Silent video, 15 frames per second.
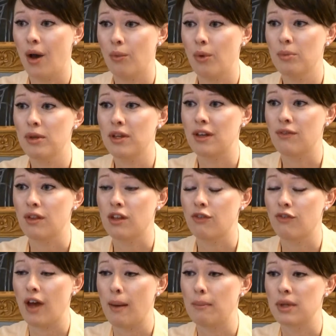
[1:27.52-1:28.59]
We believe that the
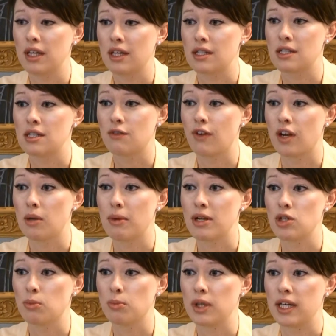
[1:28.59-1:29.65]
family is the
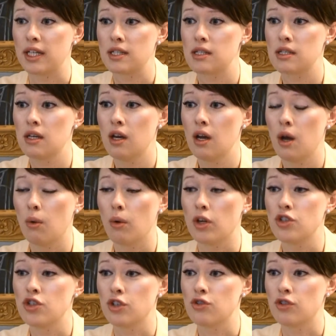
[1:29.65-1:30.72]
fundamental place where
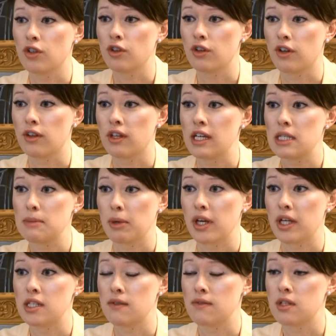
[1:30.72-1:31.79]
children learn the
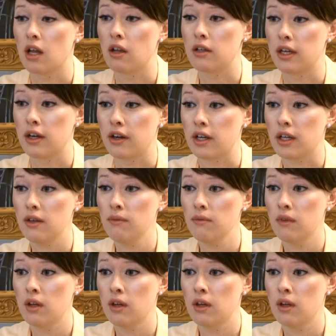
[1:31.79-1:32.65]
experience of solidarity